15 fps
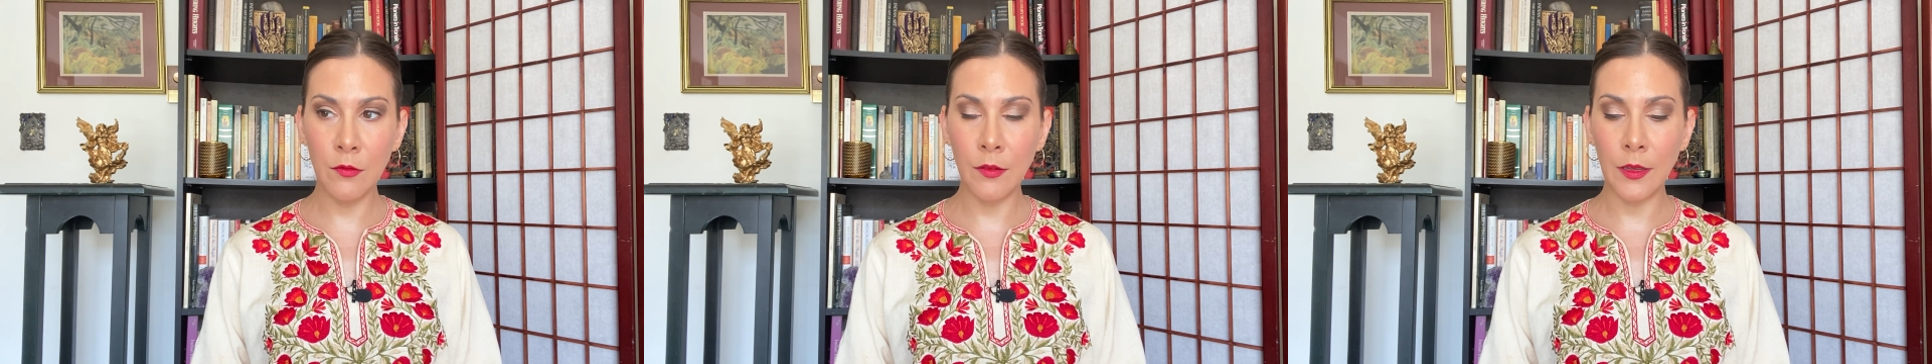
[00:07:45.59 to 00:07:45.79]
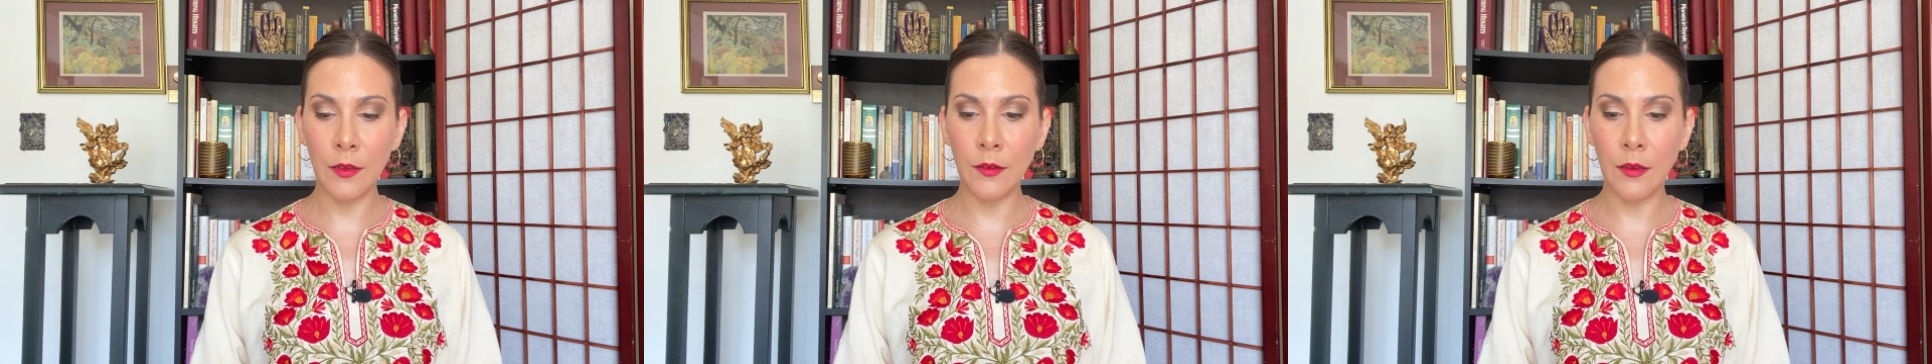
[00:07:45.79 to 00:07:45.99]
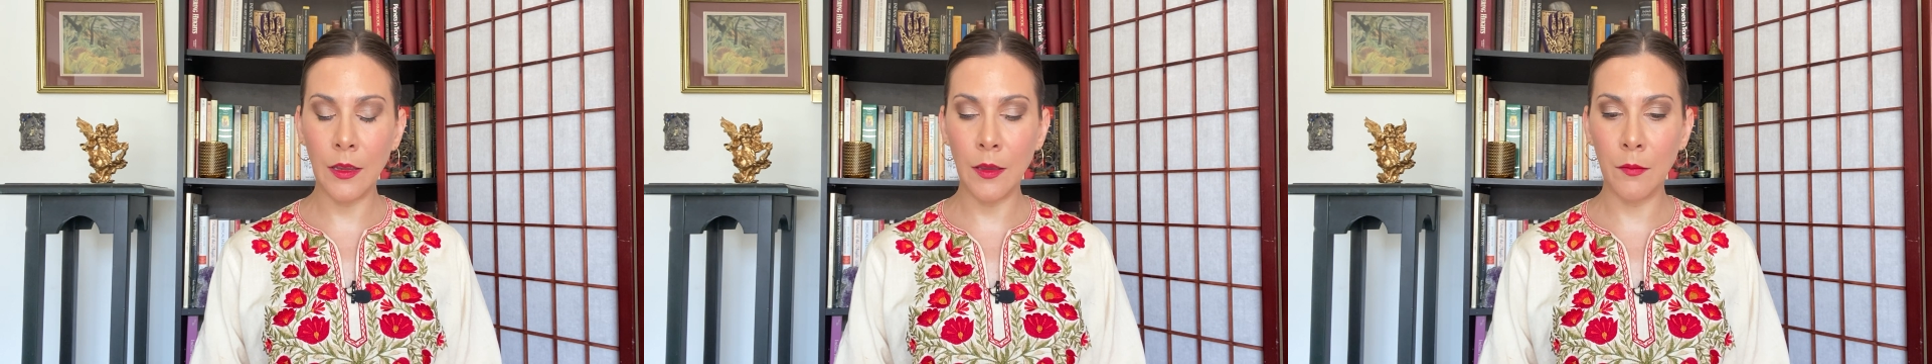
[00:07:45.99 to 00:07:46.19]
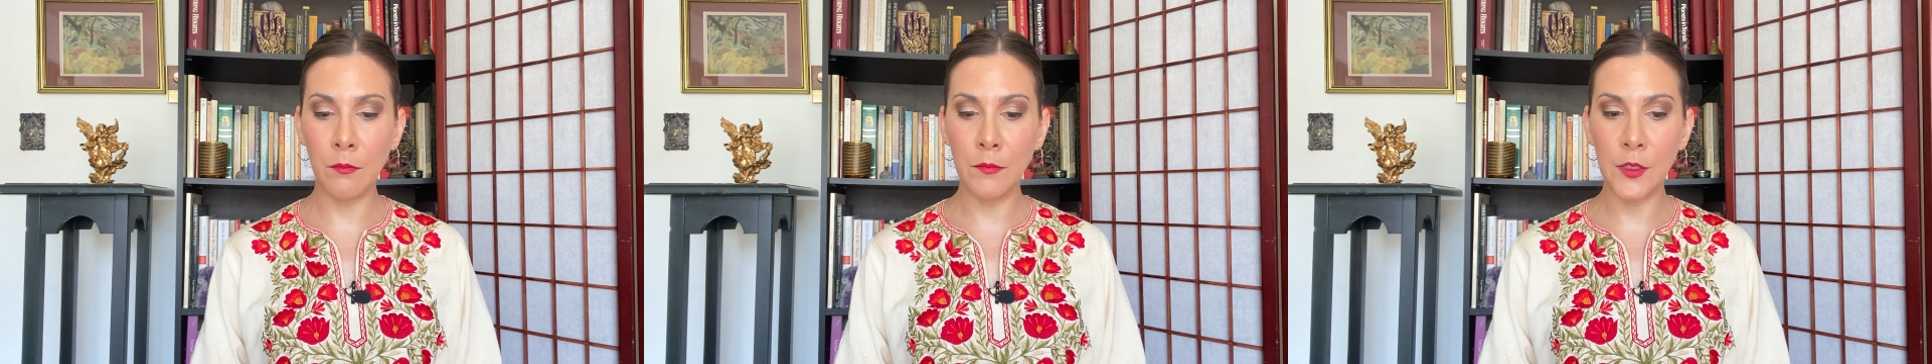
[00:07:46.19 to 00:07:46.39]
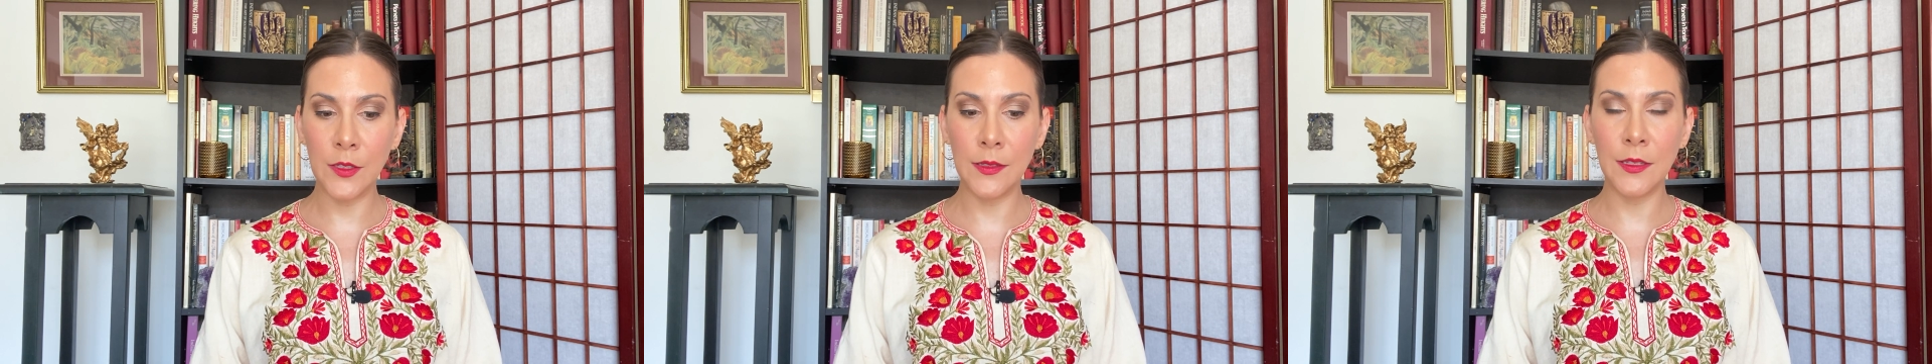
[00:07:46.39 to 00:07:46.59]
and I'm
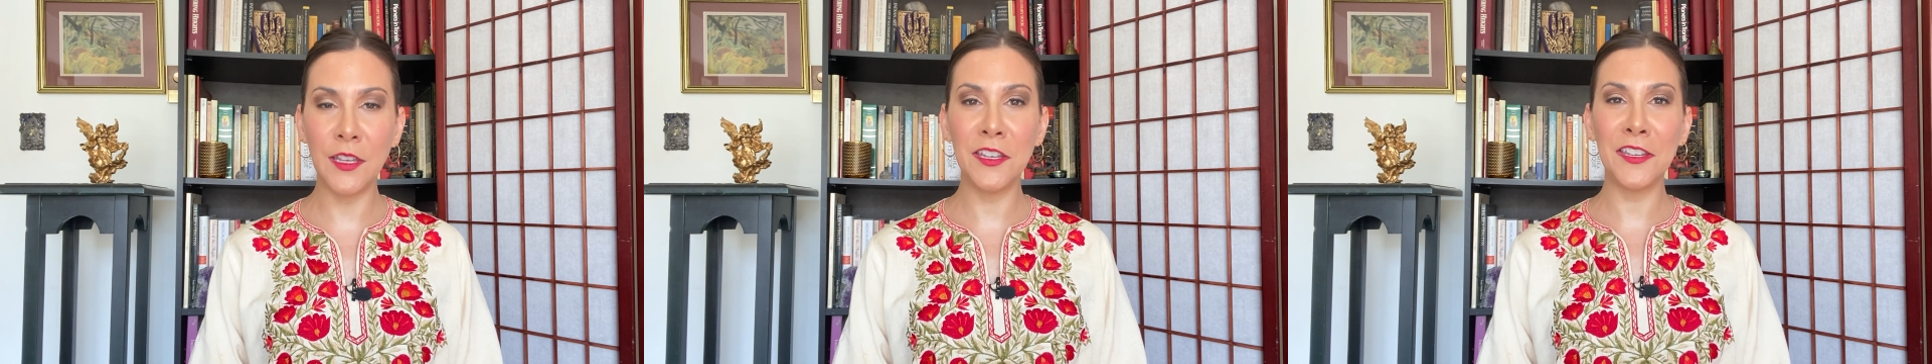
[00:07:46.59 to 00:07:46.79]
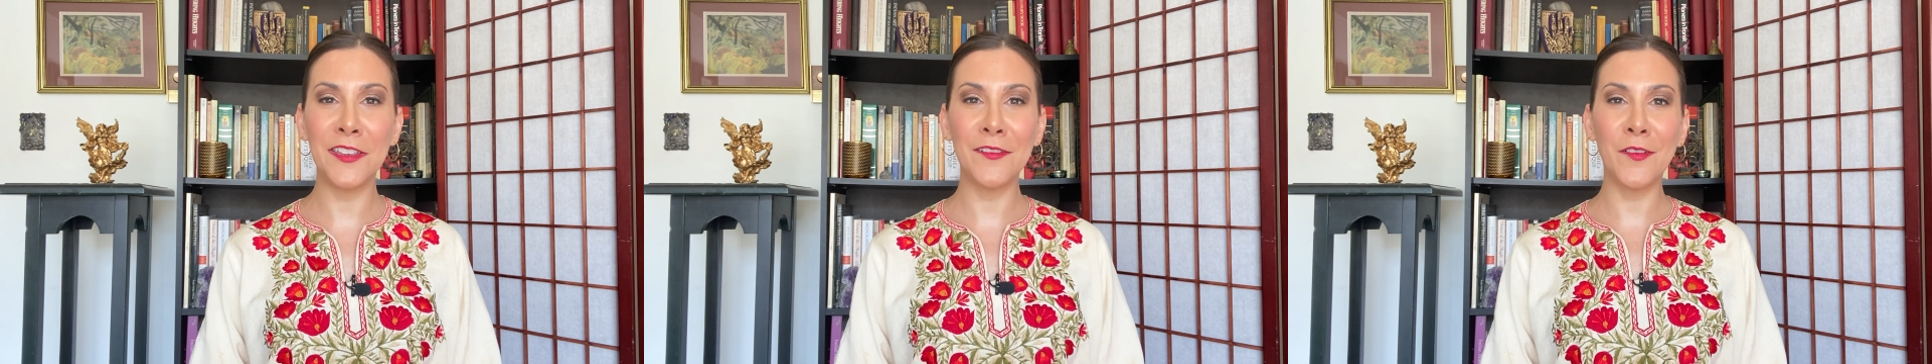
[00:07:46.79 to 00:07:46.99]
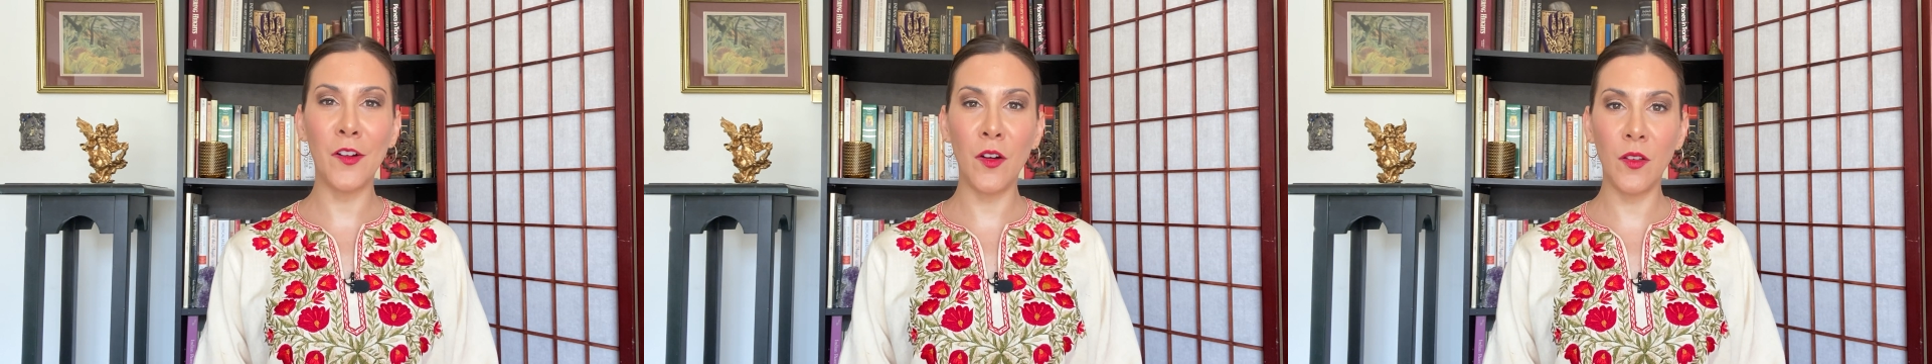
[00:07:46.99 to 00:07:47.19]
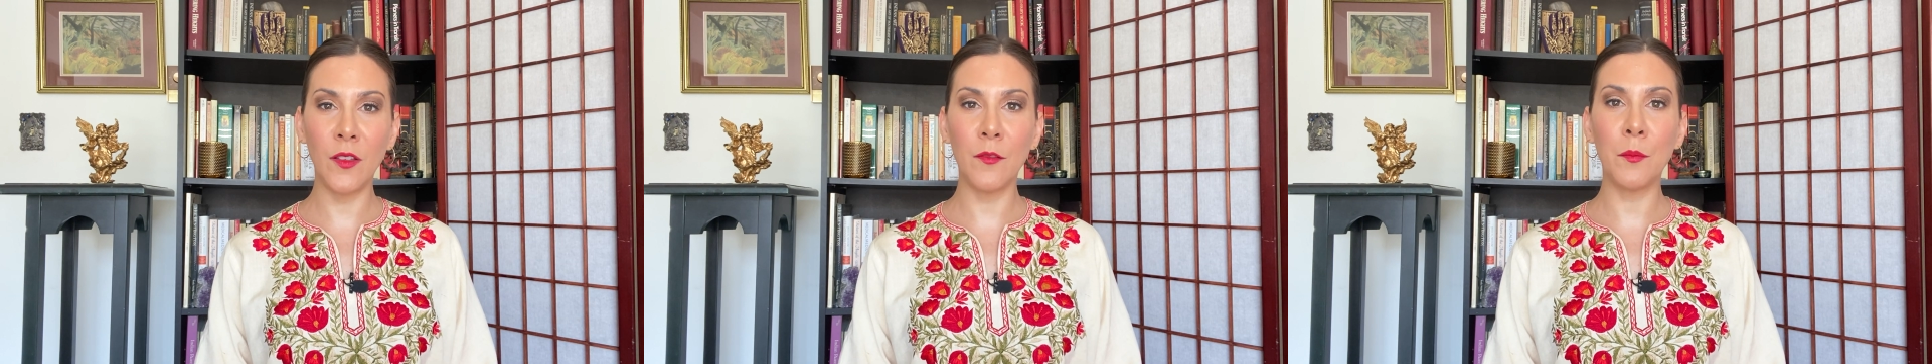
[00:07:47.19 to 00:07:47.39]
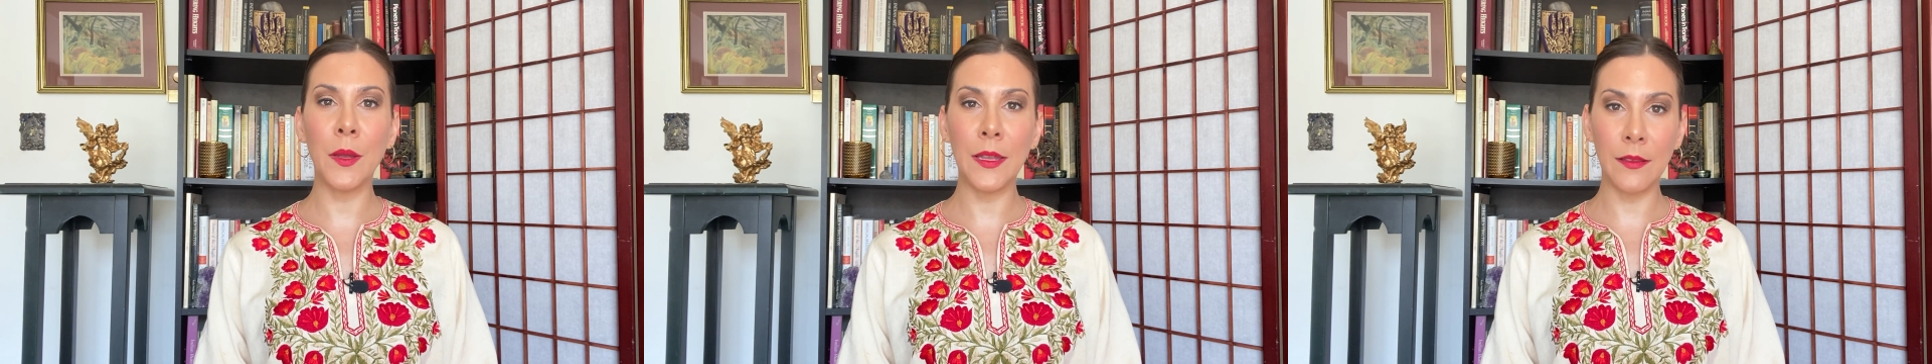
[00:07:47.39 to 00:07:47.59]
just sending you all
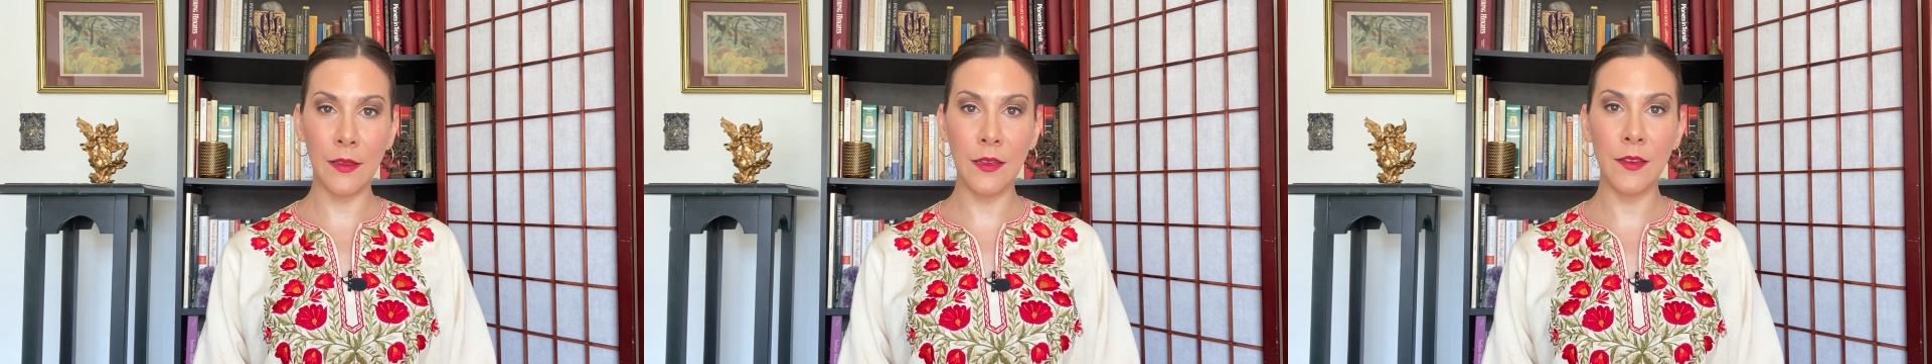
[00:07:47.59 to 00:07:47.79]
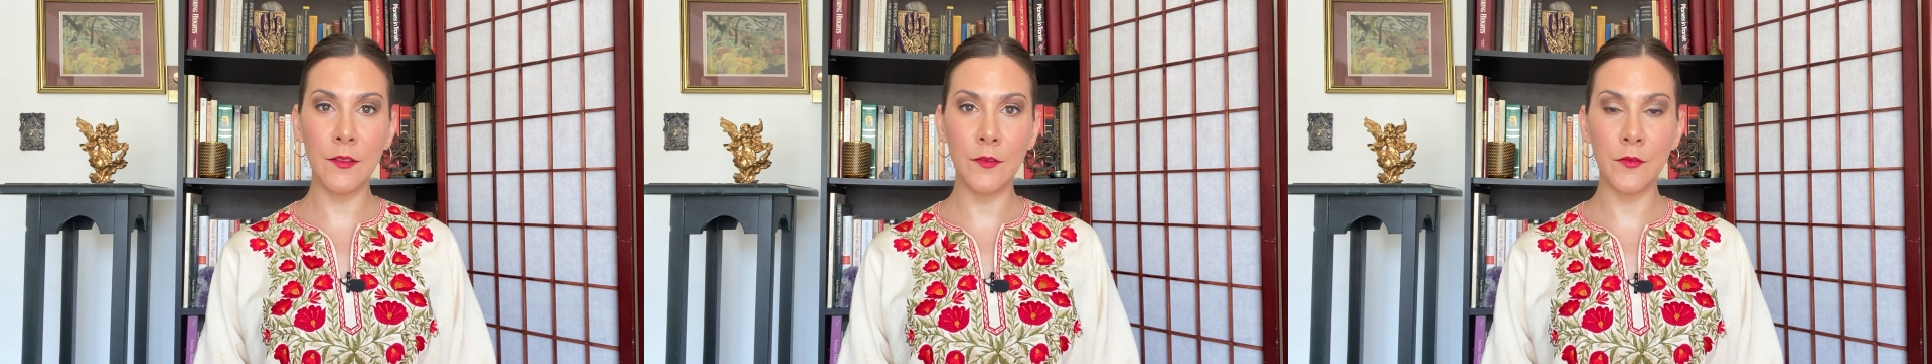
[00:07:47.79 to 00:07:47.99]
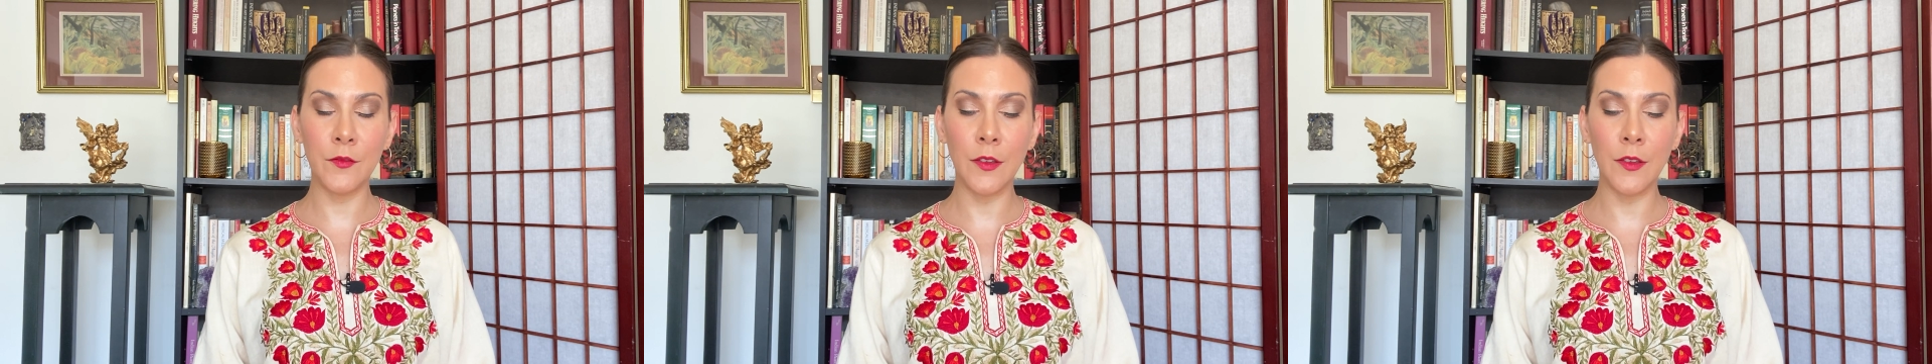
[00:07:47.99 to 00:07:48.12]
of my love.